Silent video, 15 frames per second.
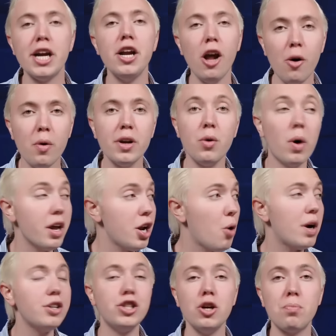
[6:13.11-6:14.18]
You want to know
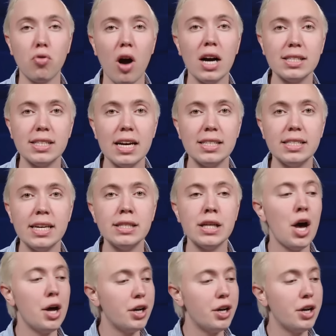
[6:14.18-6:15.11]
what due process is?